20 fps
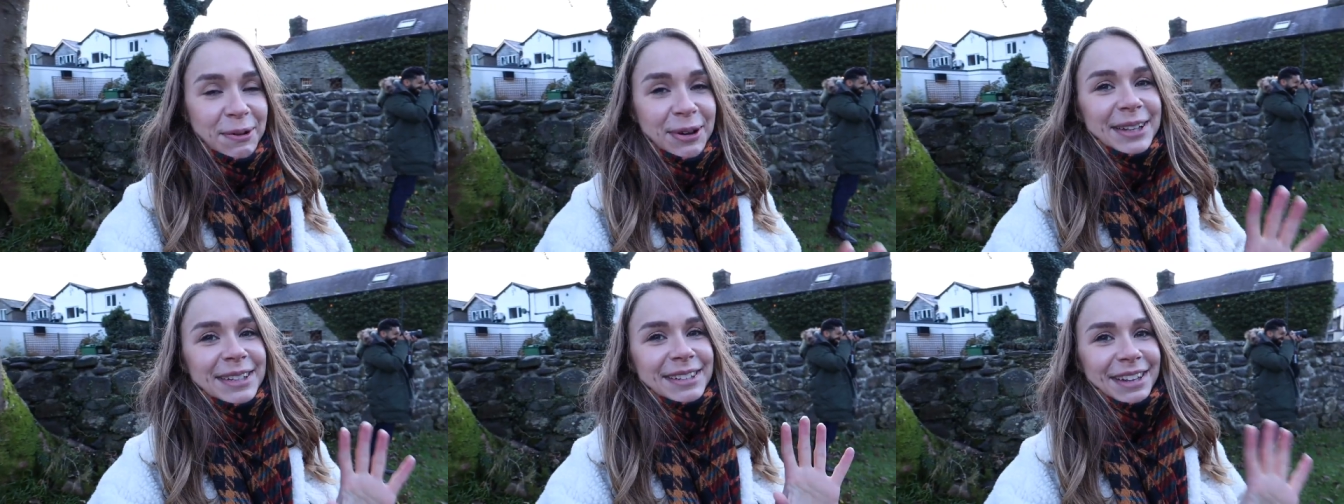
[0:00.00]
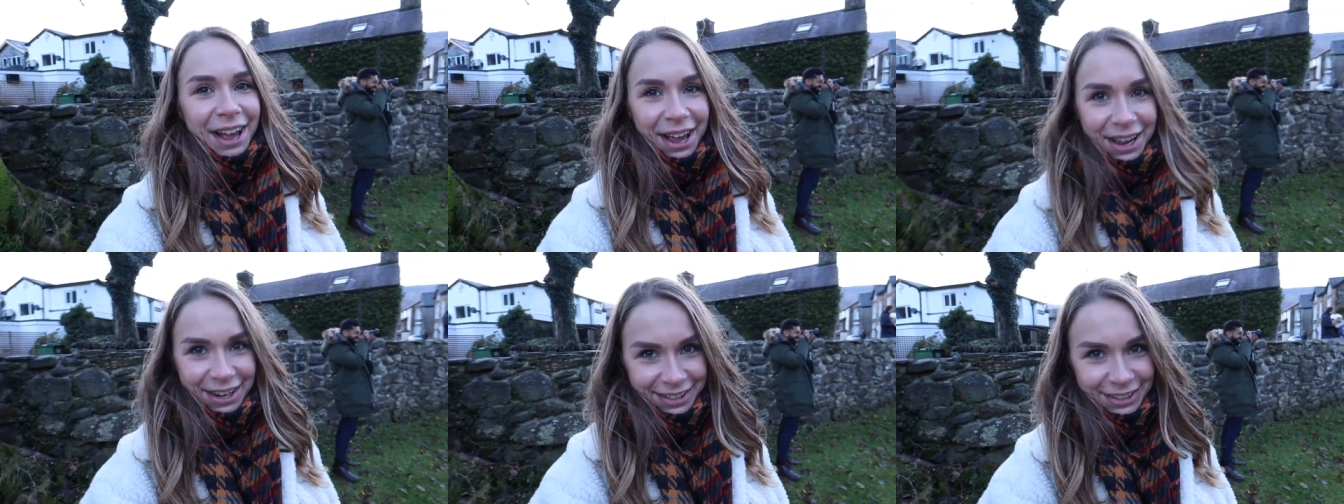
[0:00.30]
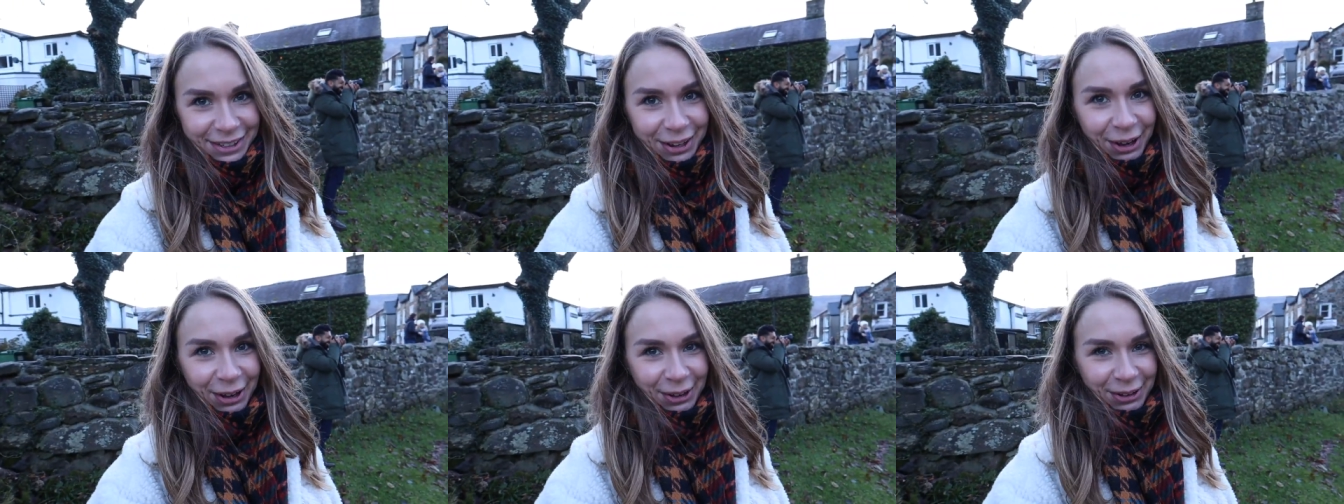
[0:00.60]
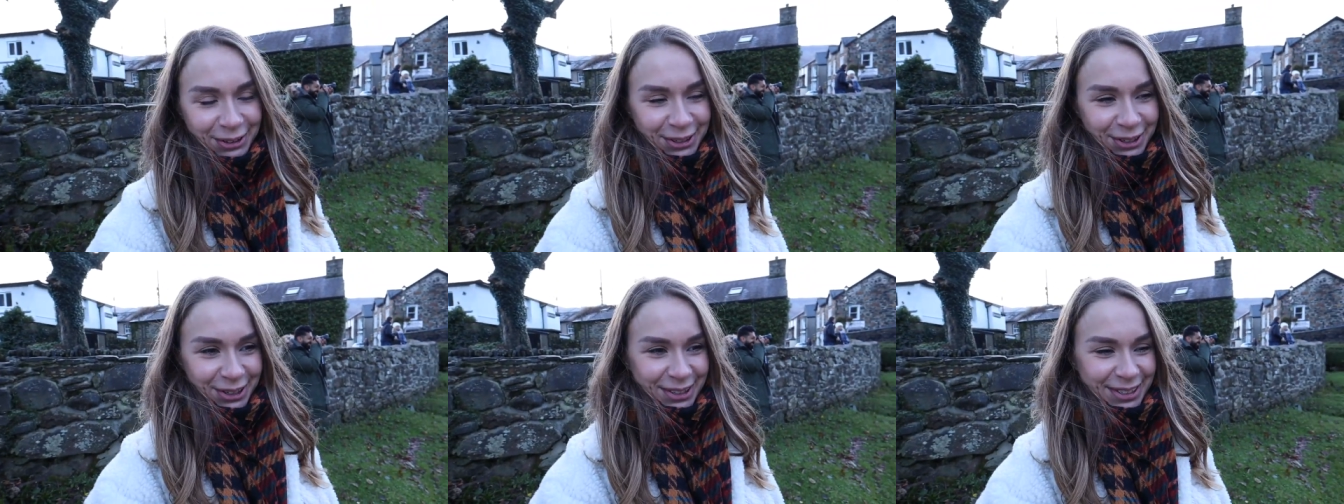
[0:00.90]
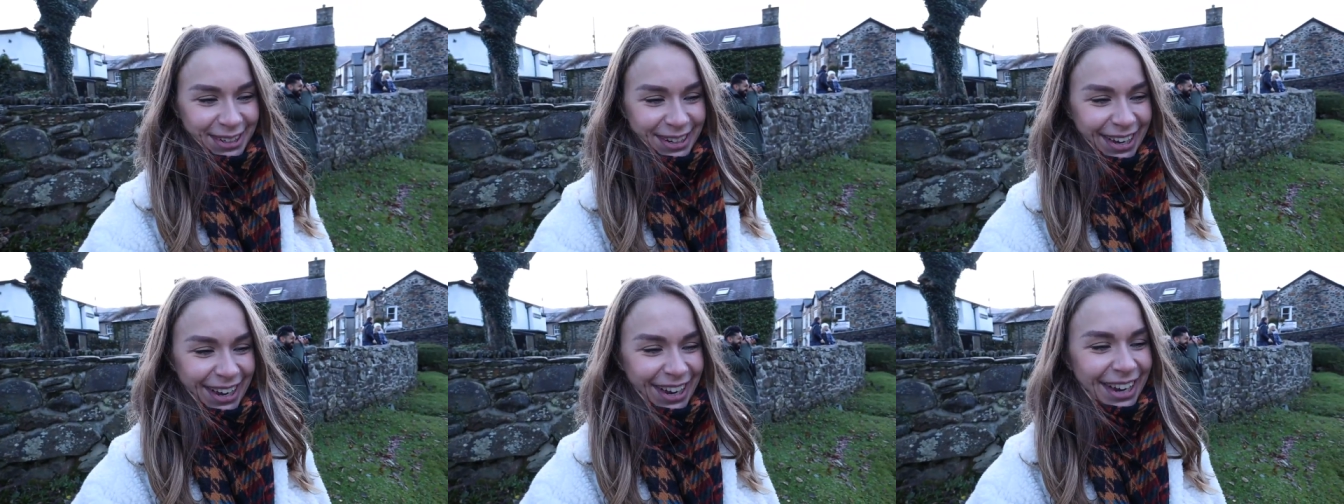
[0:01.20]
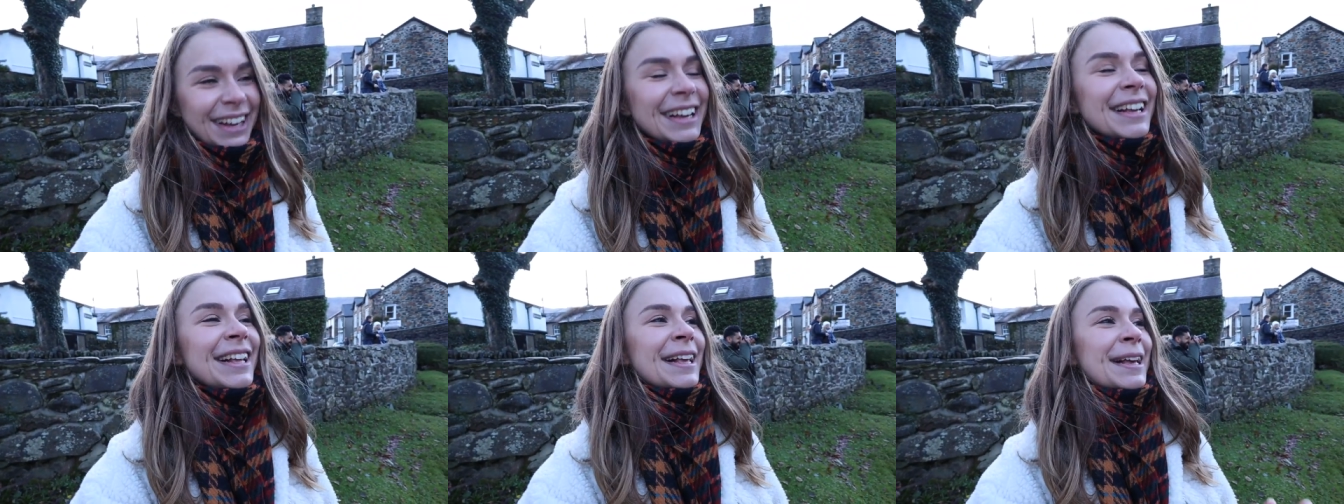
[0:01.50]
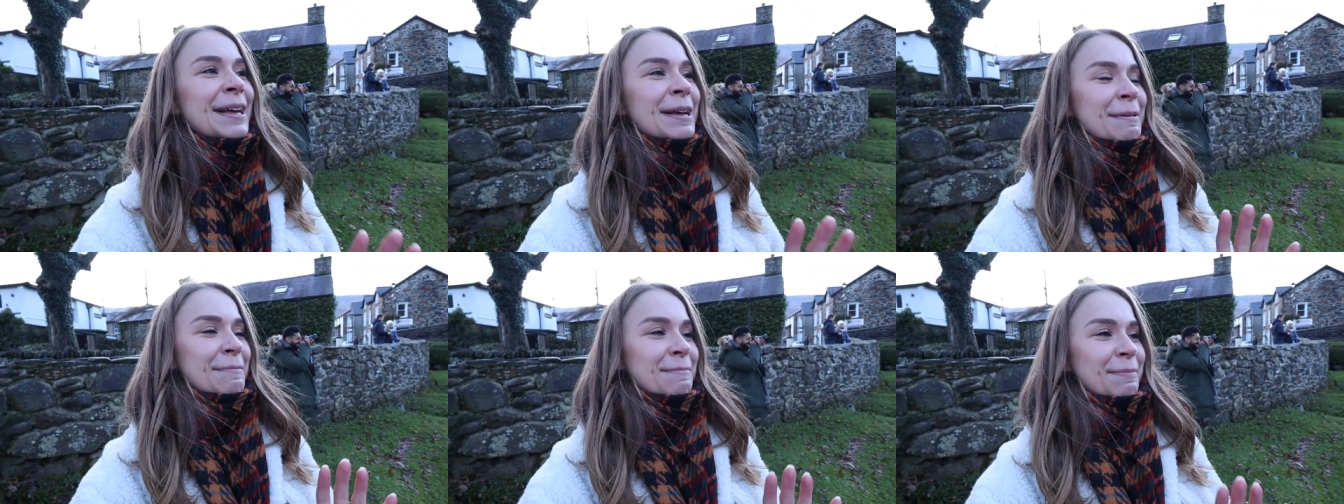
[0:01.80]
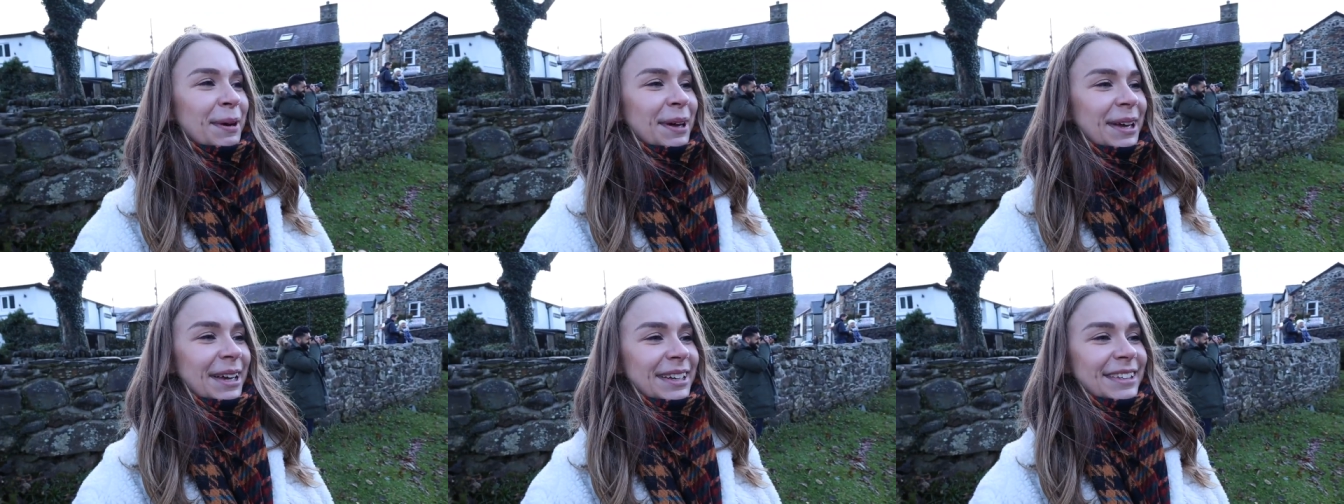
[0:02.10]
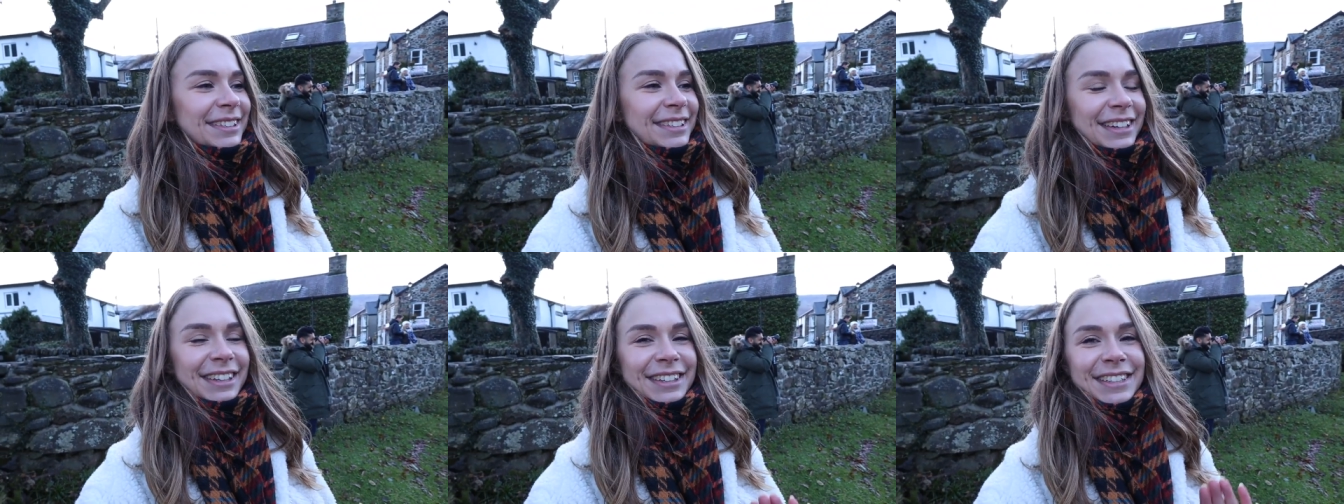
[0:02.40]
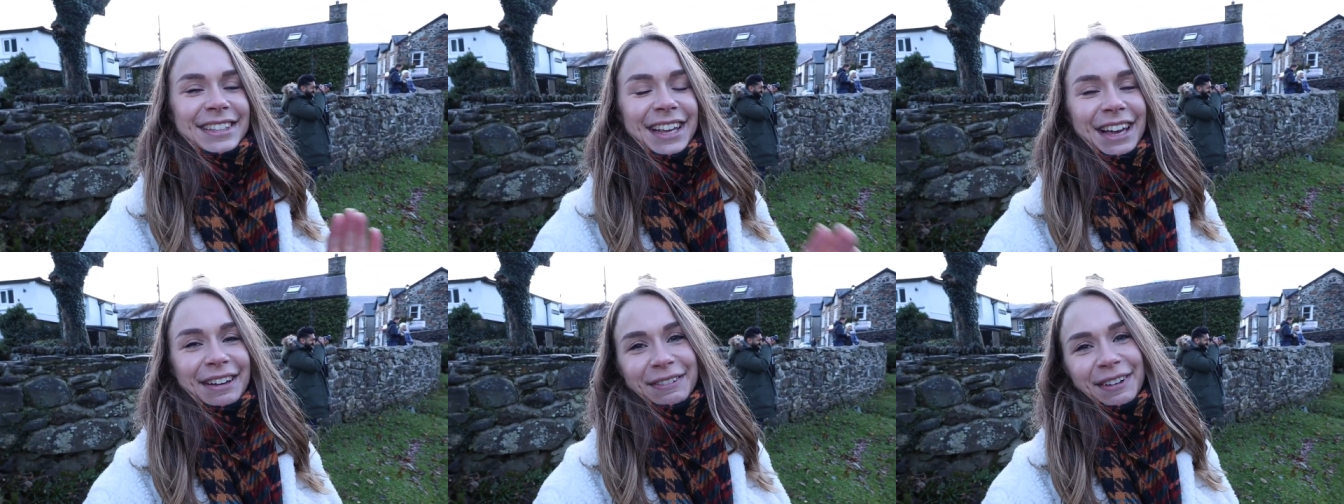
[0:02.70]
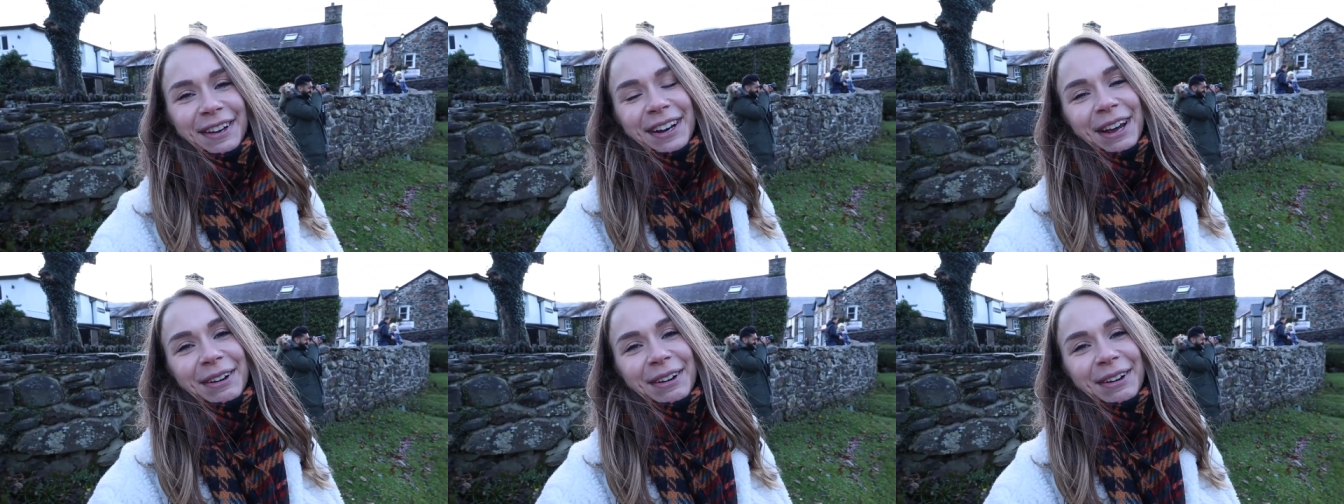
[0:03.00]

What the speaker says: it's ice cold today, but Stefan,